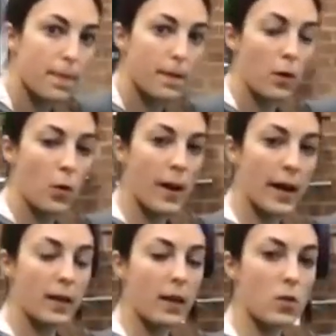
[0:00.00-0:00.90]
Your
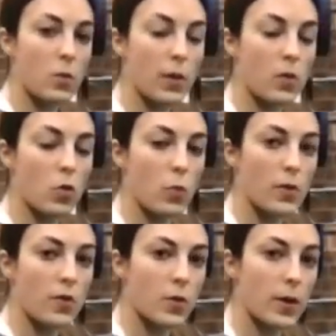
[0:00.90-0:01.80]
back needs to be super
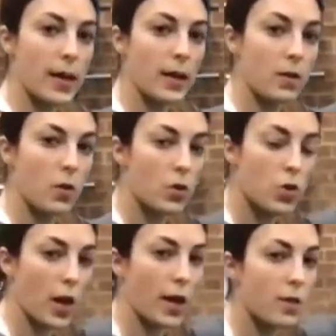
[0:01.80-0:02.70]
straight, your
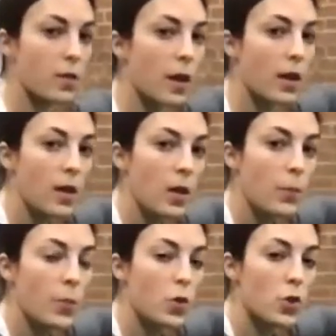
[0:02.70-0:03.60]
chest
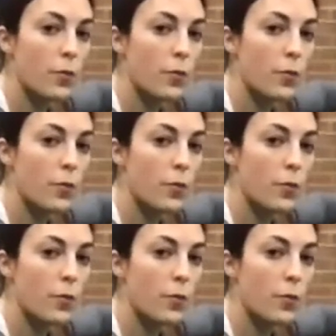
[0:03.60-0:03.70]
pushing